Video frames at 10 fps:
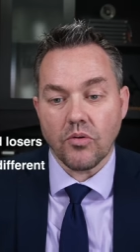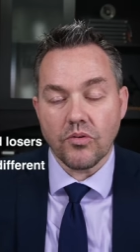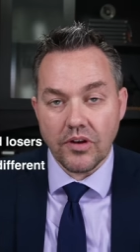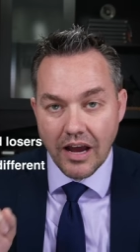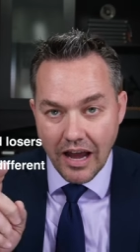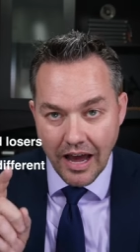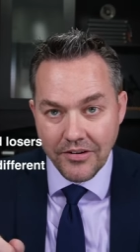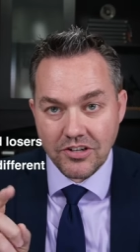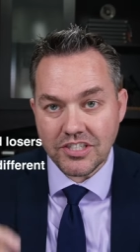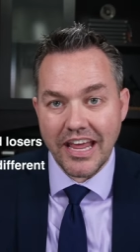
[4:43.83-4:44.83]
So
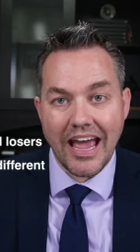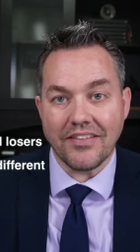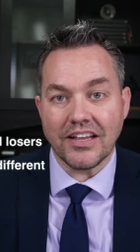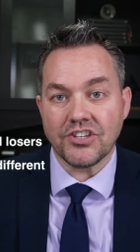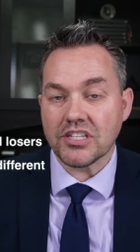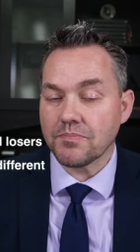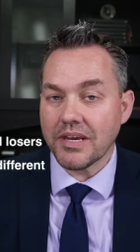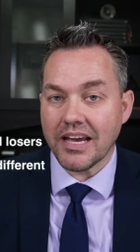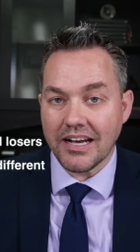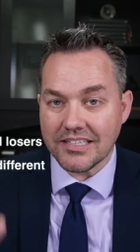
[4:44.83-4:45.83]
understand that
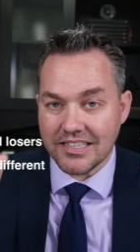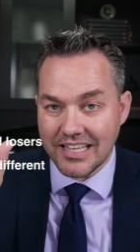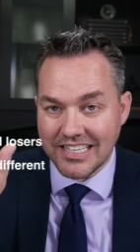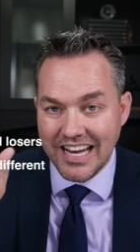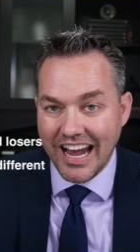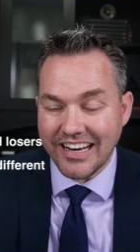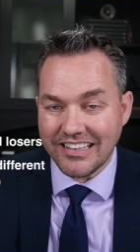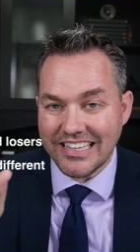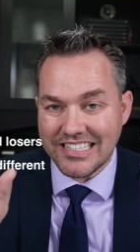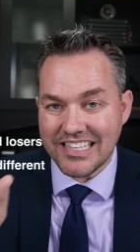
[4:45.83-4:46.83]
just because the
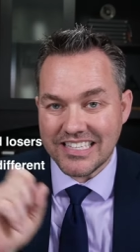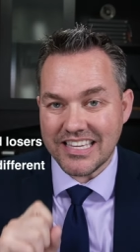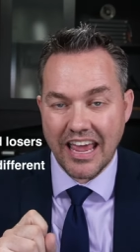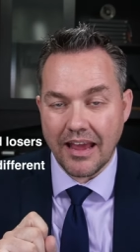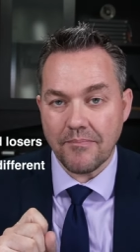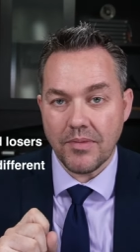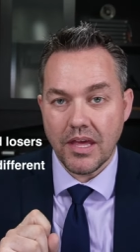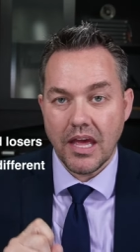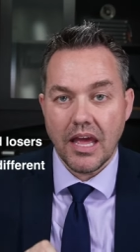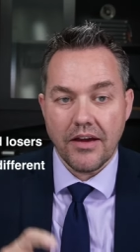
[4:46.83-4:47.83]
title is the
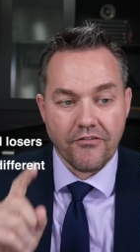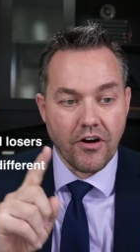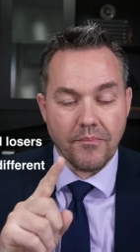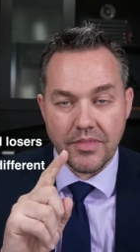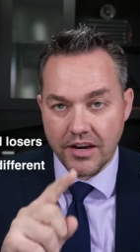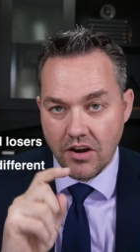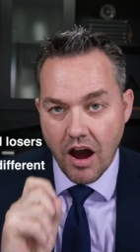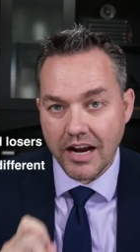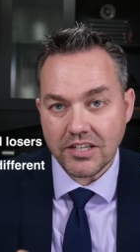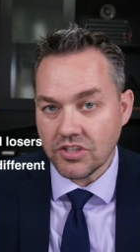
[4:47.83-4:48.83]
same from
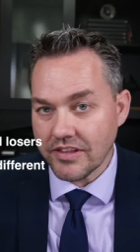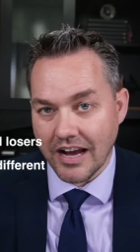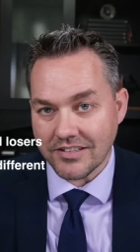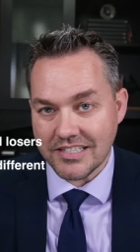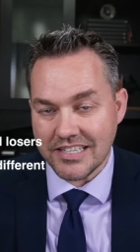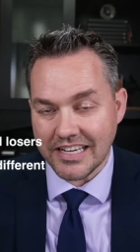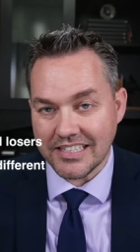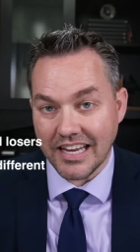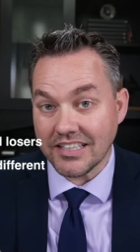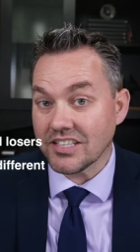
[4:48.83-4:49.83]
the NOC
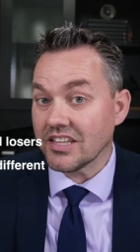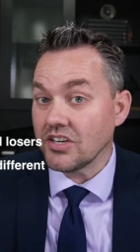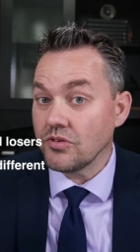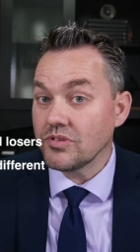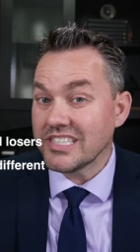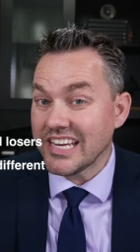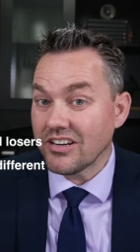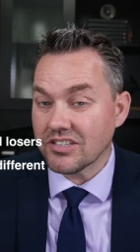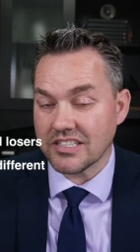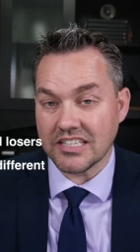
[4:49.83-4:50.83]
2016 to the new
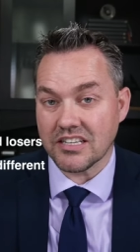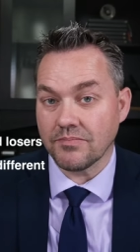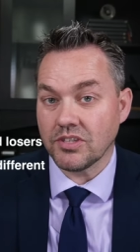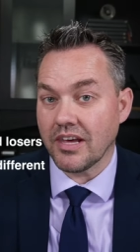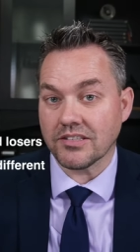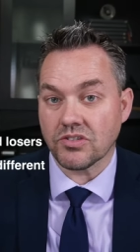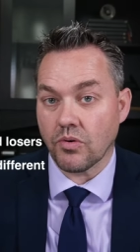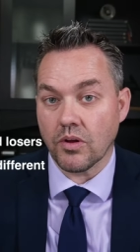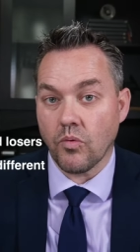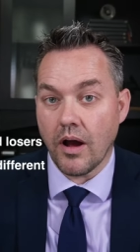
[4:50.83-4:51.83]
TEER system
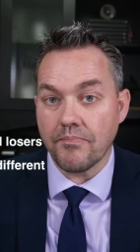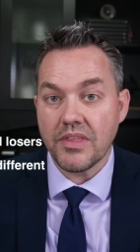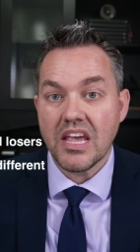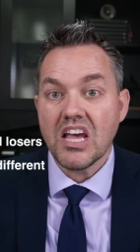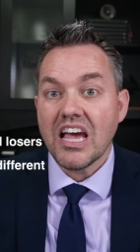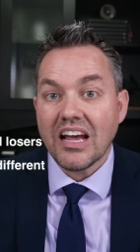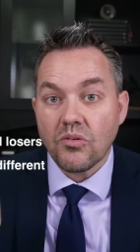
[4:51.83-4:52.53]
2021,